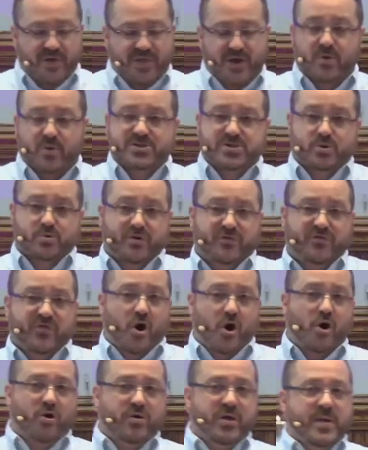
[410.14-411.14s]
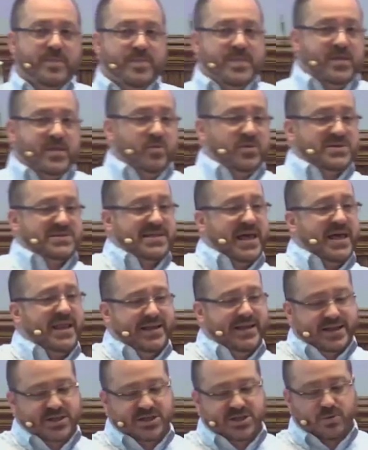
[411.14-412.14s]
was a revolt that was led
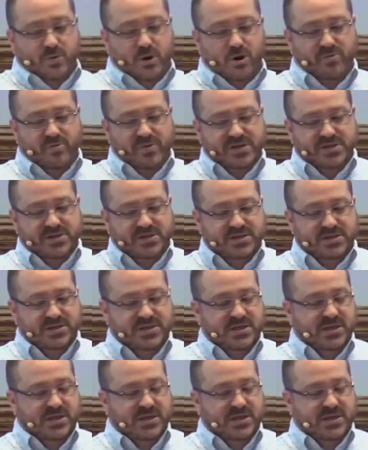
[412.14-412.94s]
against the Romans.